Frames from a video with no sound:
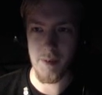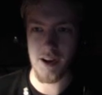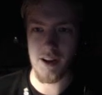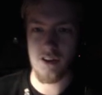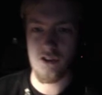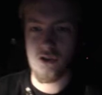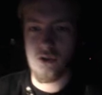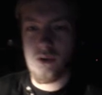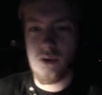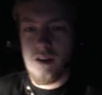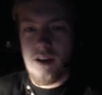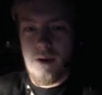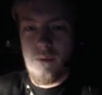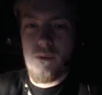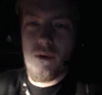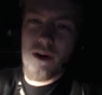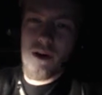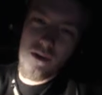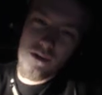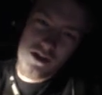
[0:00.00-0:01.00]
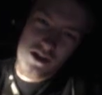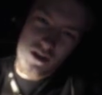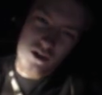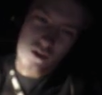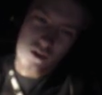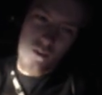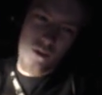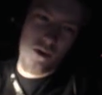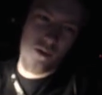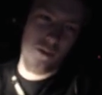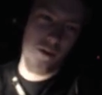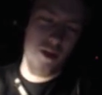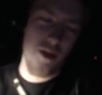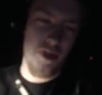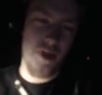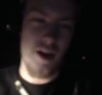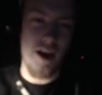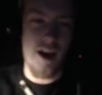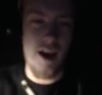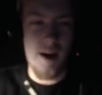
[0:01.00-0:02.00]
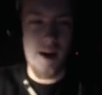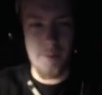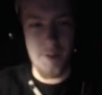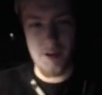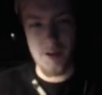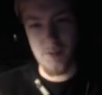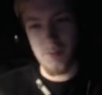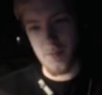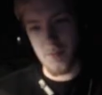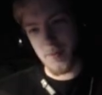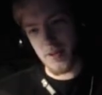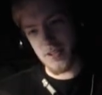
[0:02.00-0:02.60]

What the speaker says: make it. I want to sort of work with that. I don't want to